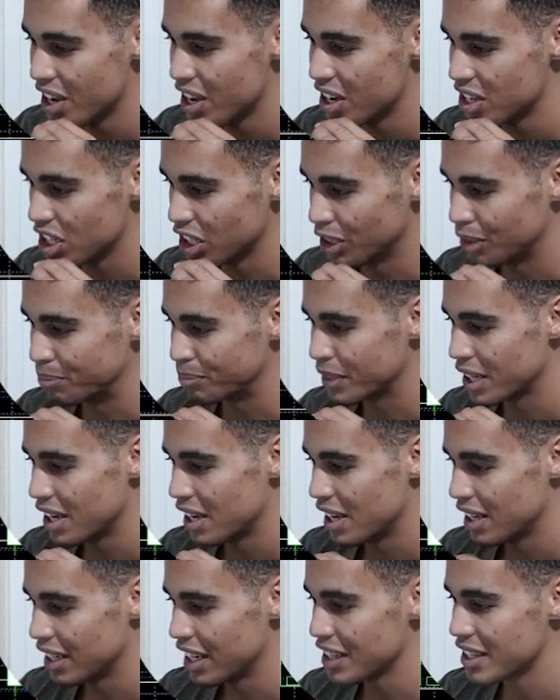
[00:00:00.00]
So
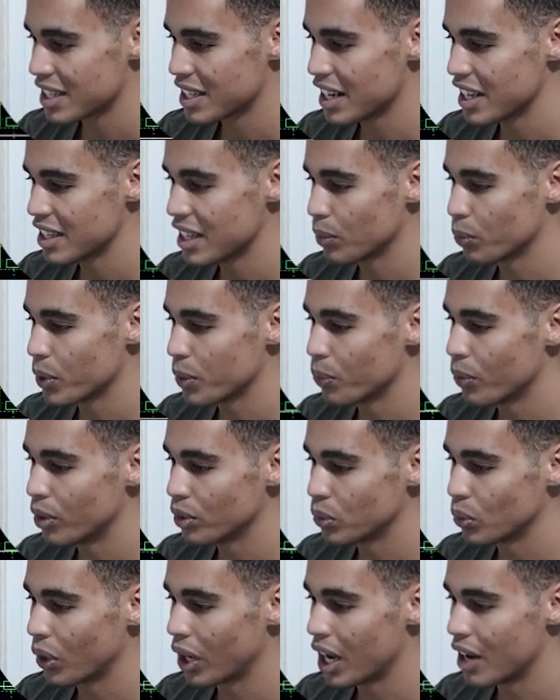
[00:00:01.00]
let's say that we
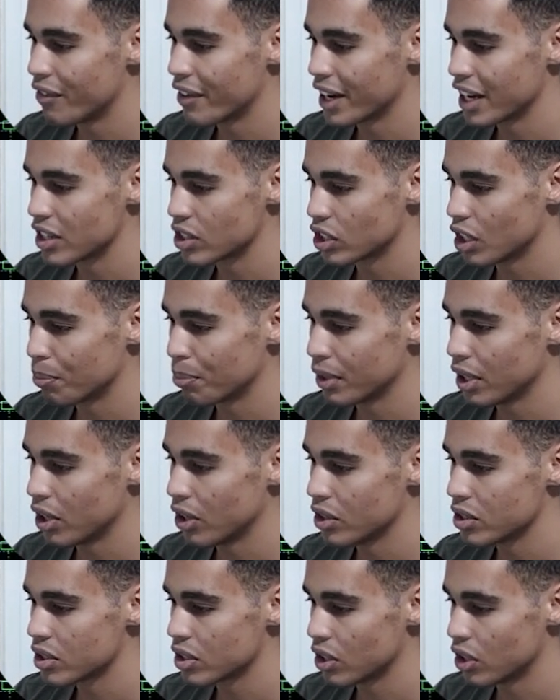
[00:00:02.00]
want to have a stop
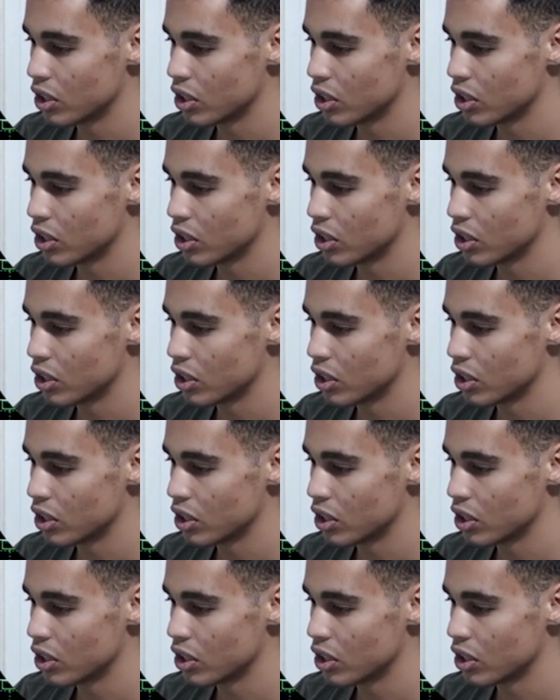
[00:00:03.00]
loss